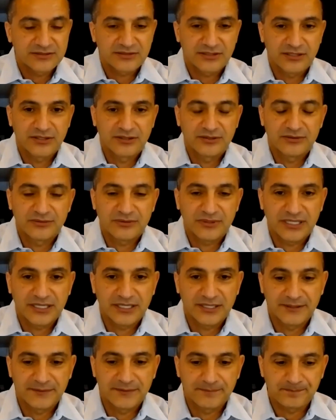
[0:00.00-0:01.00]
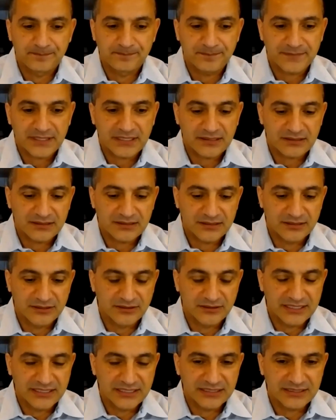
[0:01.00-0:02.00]
So, I
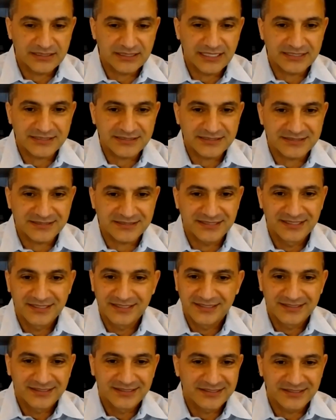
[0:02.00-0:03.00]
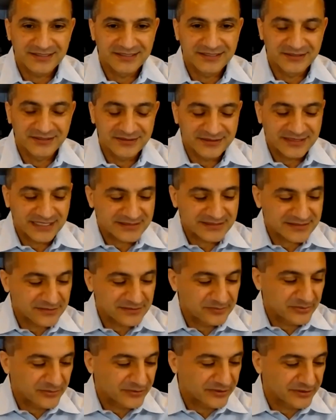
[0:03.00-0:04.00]
think that's
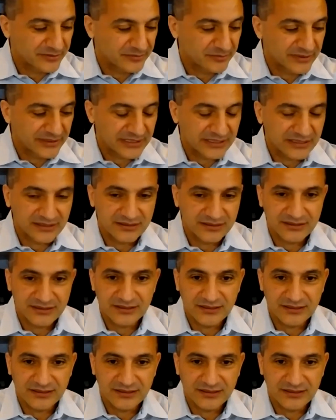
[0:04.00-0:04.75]
important, but,